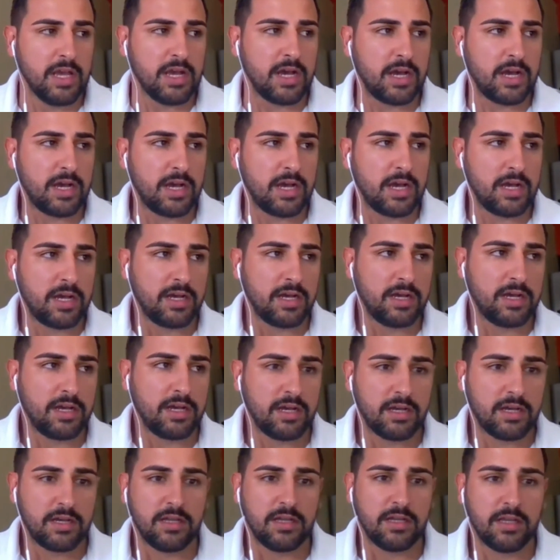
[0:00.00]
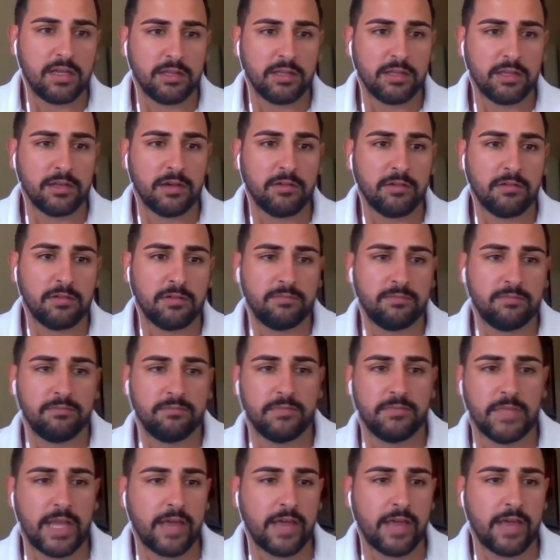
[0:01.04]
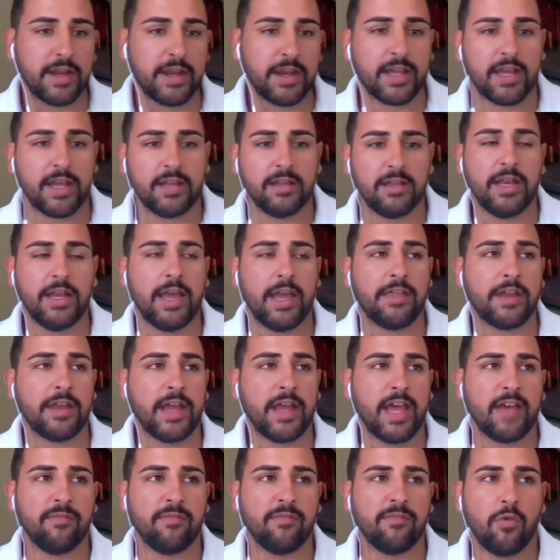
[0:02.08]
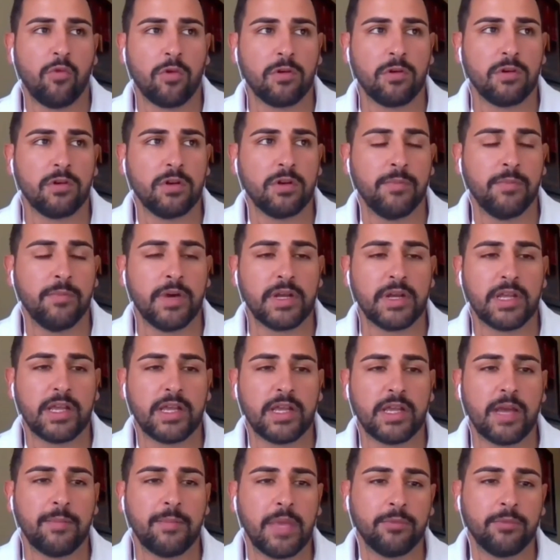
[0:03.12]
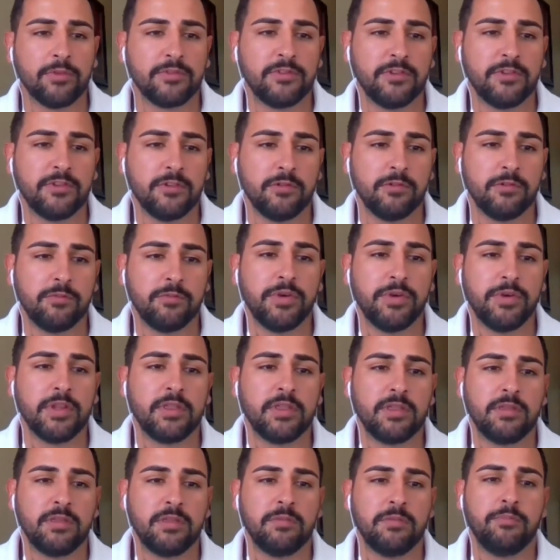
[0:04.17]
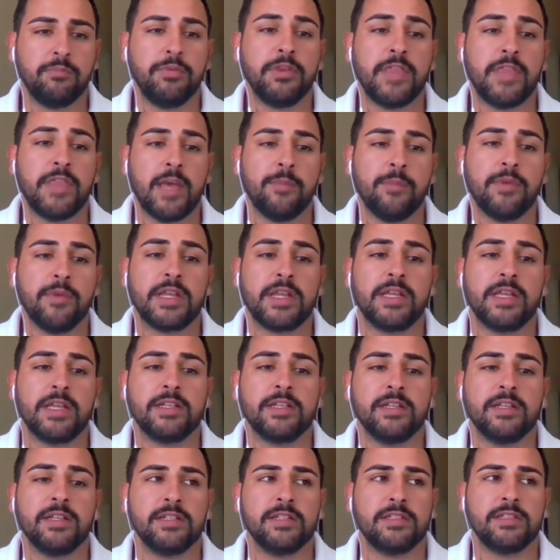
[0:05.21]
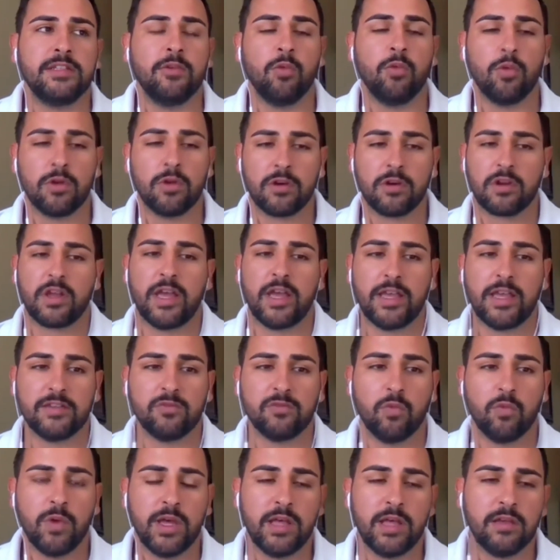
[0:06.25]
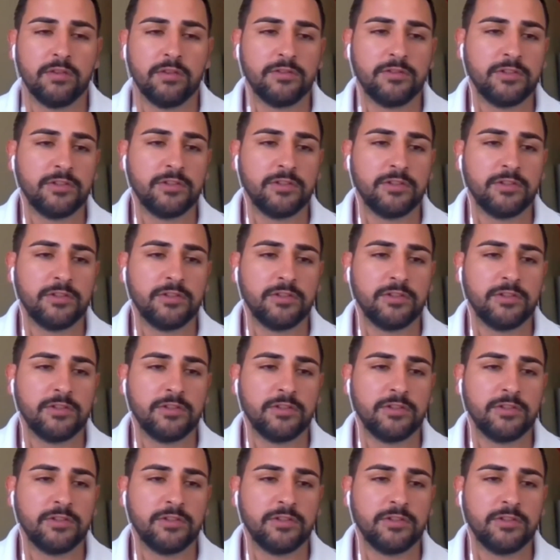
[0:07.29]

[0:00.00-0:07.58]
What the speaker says: Now that I have more money, I'm able to put that money to work as well.